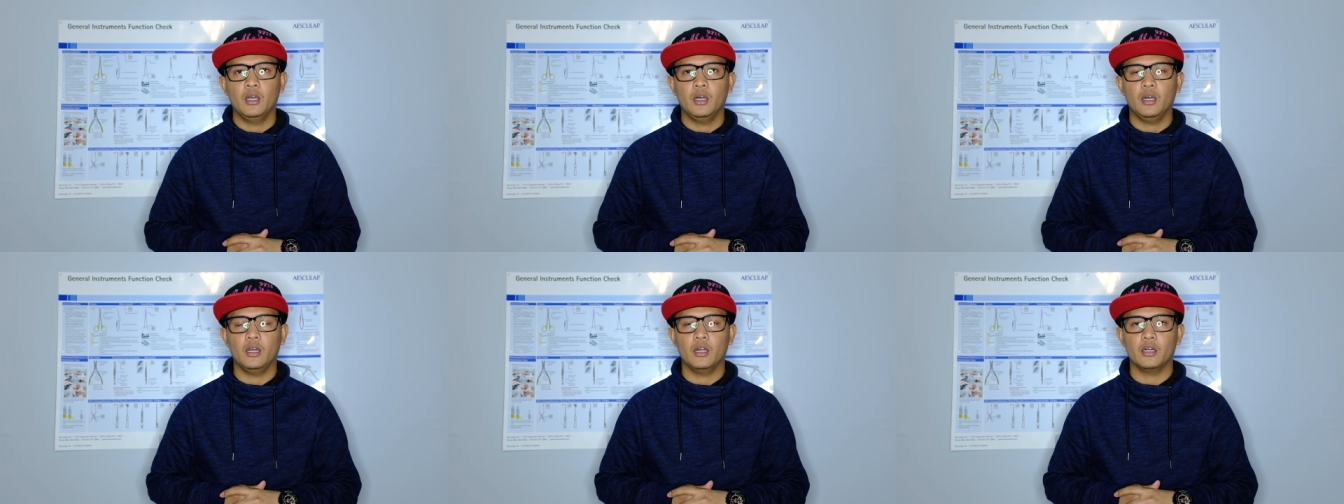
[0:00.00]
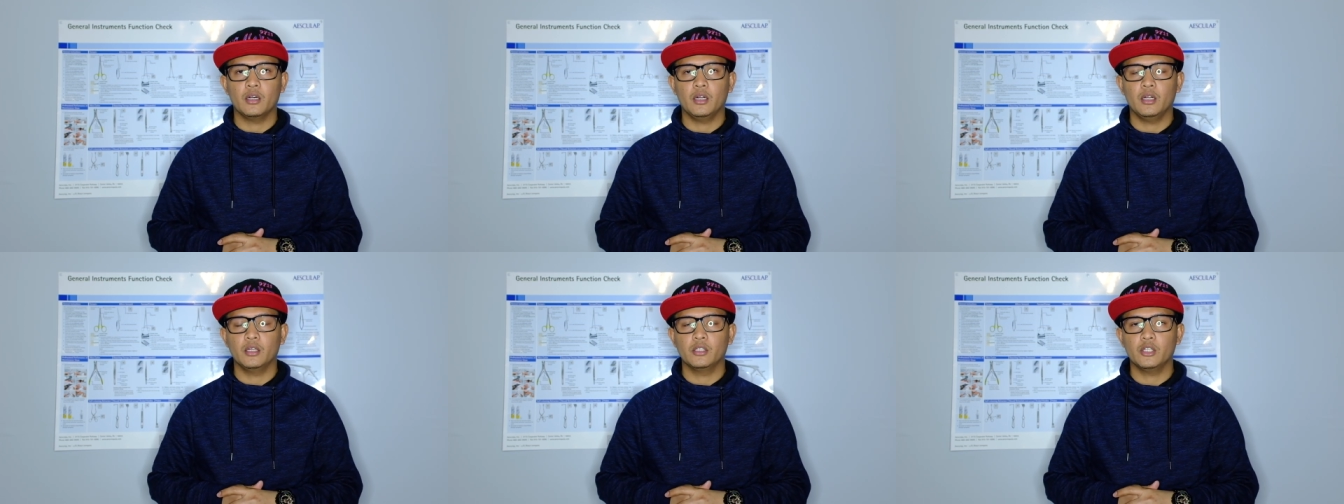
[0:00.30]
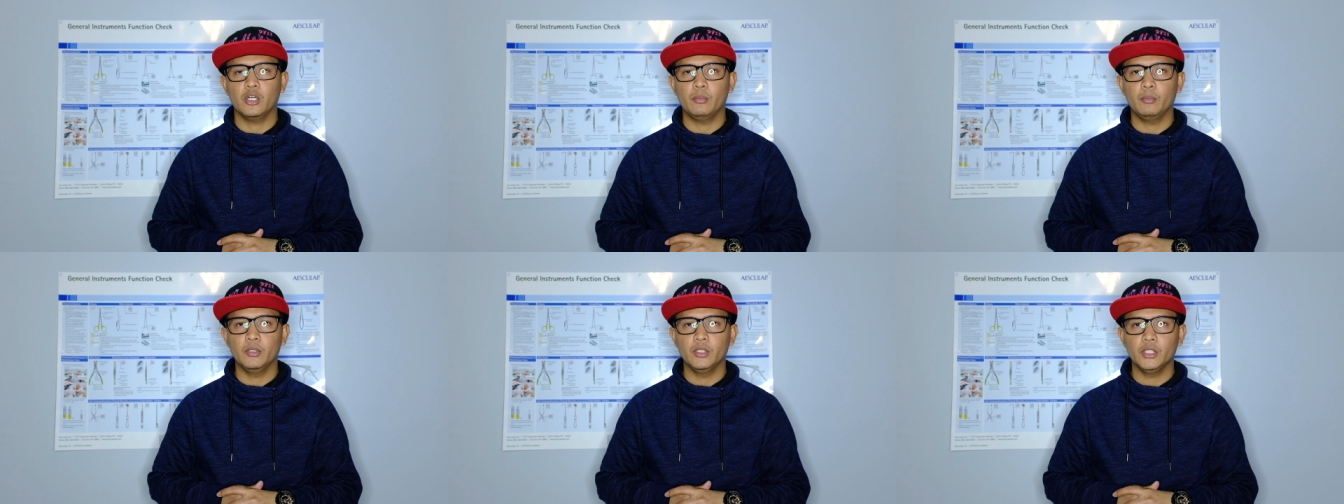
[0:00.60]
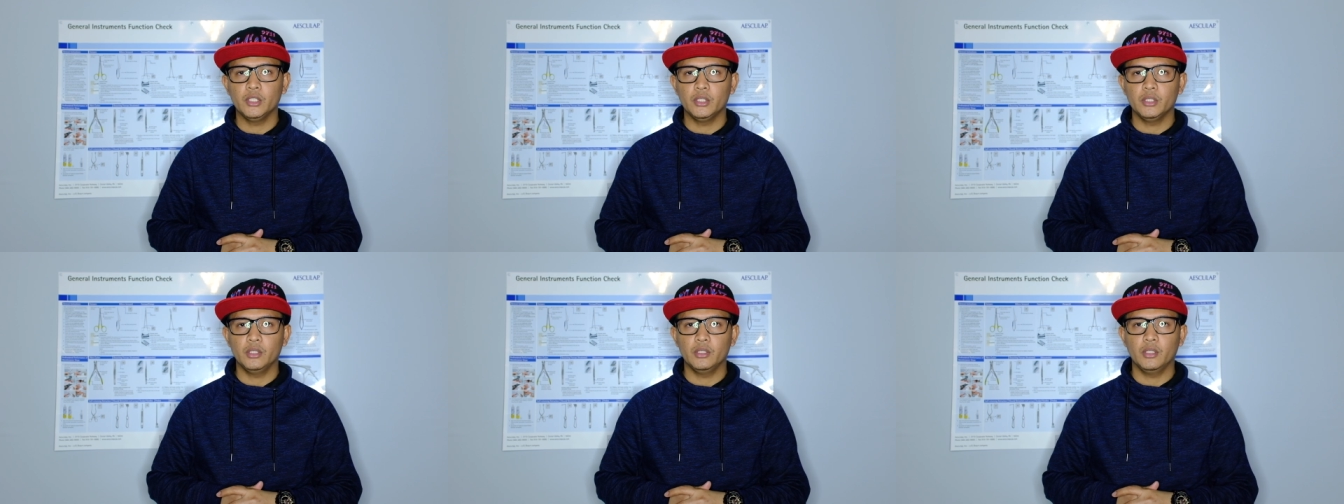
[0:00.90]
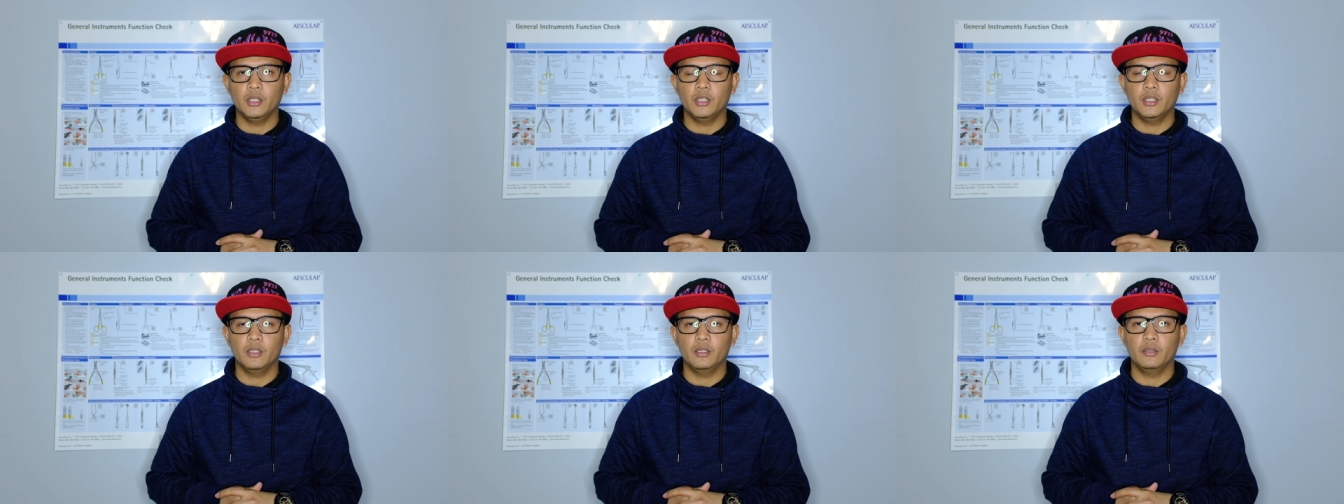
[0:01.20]
are
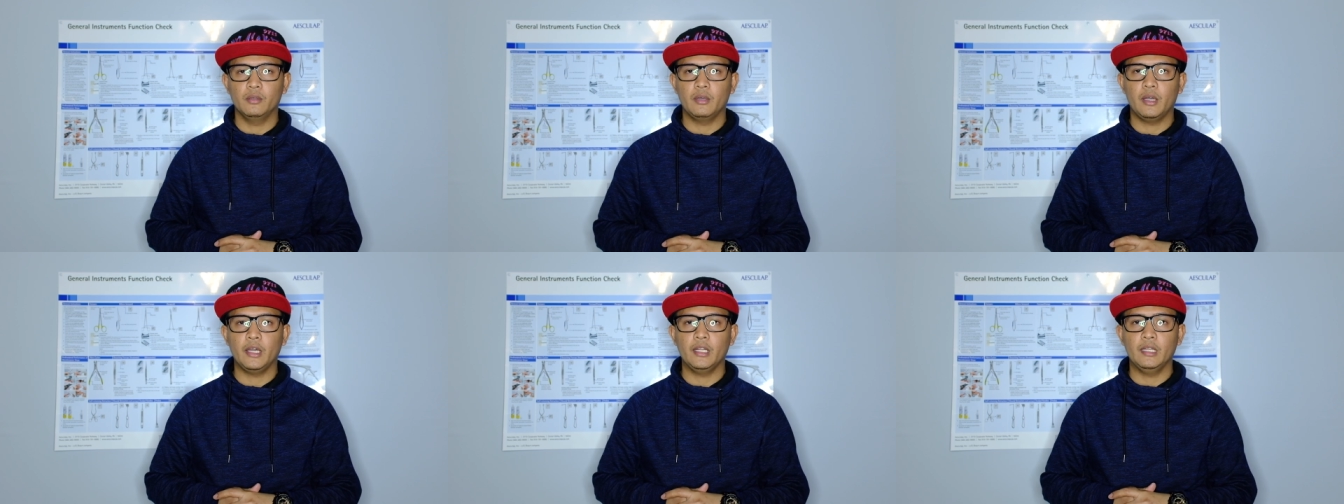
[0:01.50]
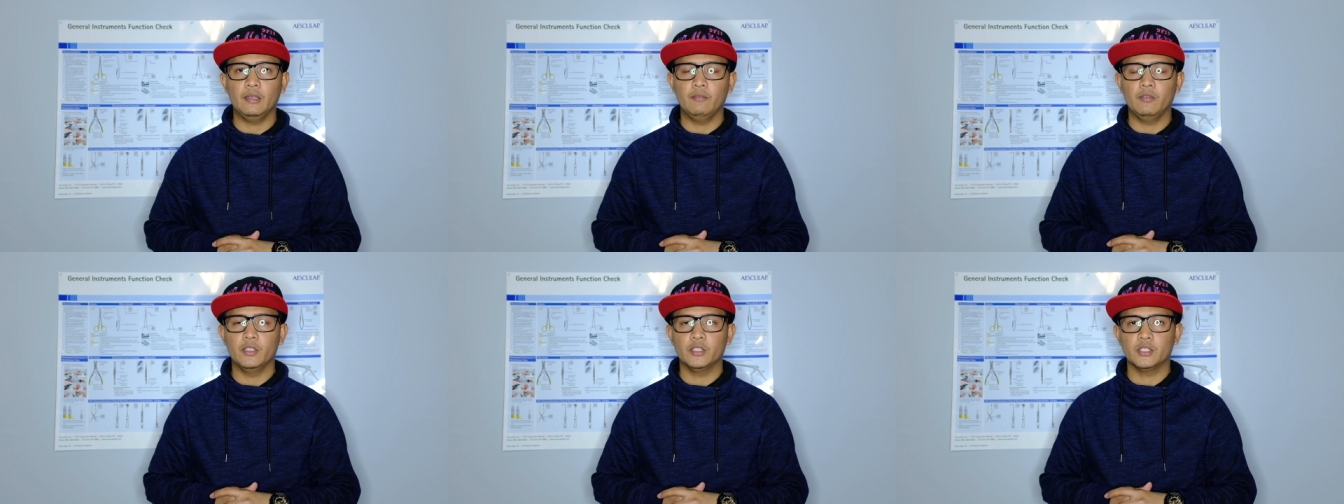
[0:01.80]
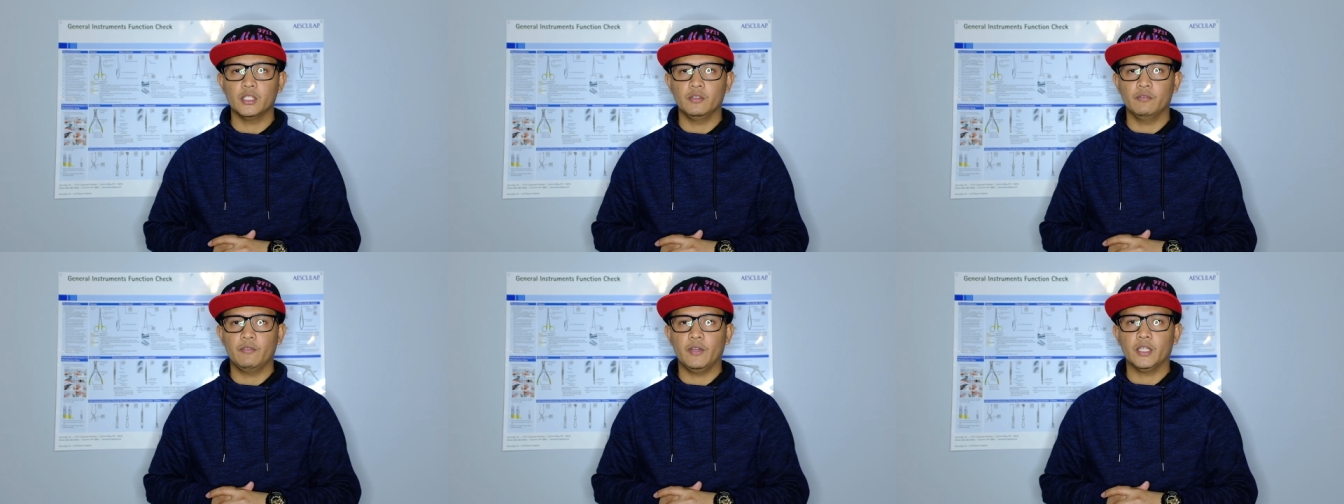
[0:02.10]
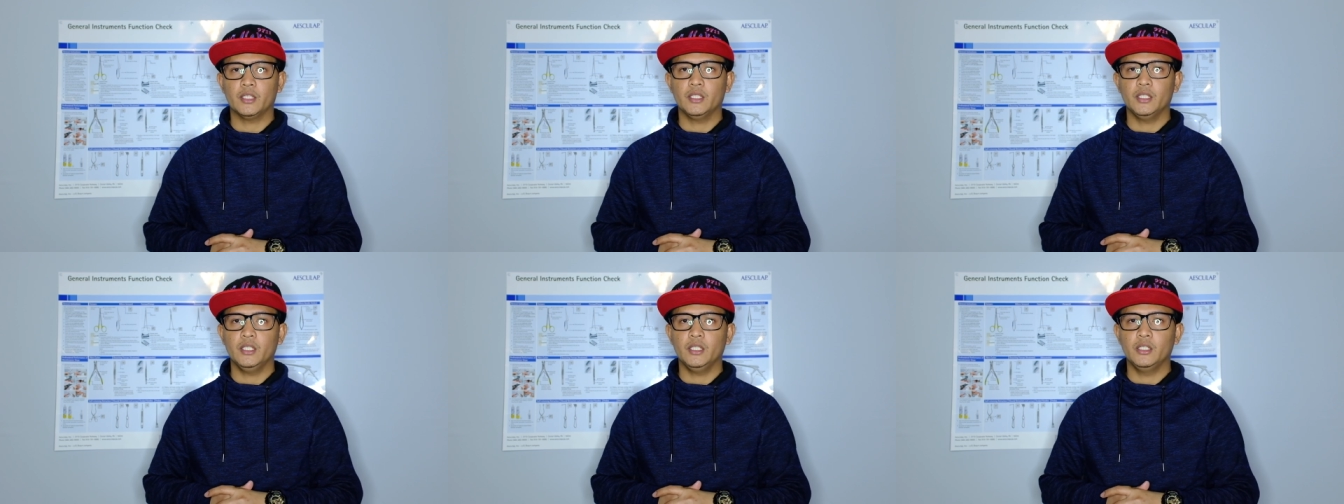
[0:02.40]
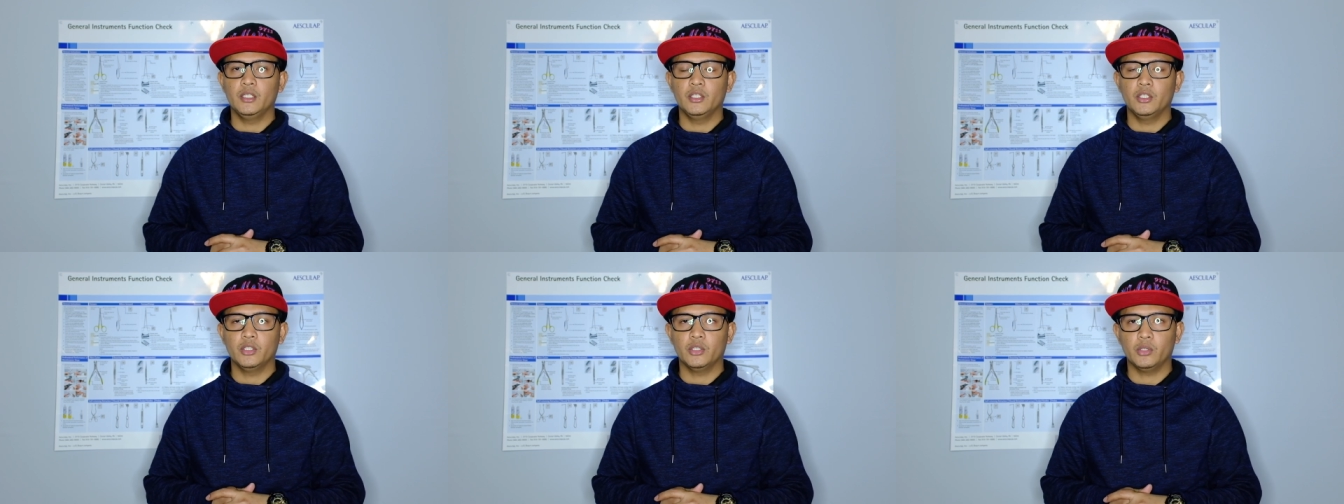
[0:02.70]
commonly high-level
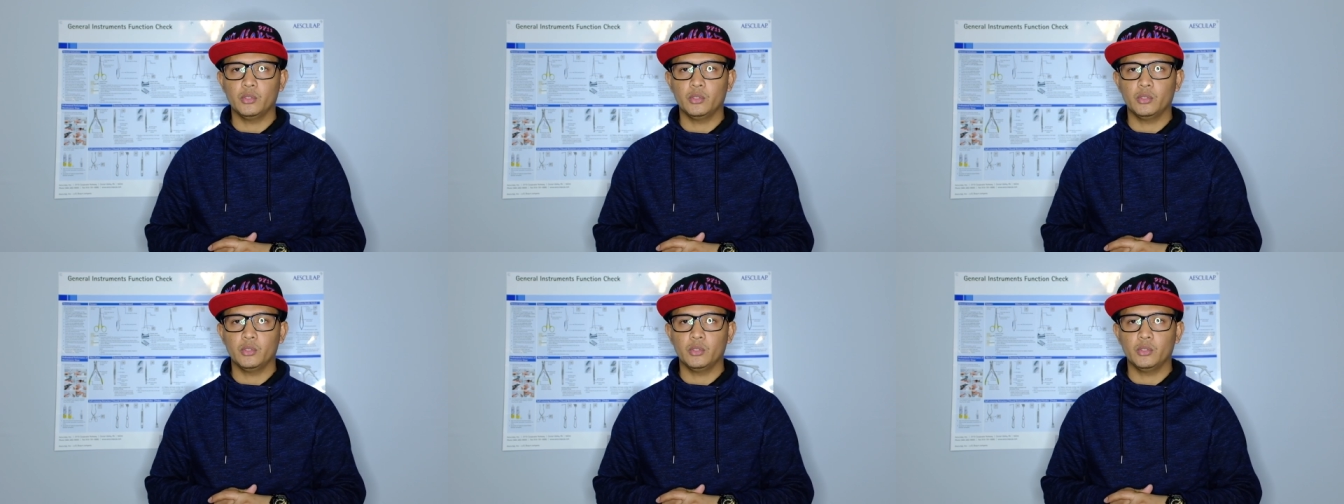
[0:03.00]
disinfected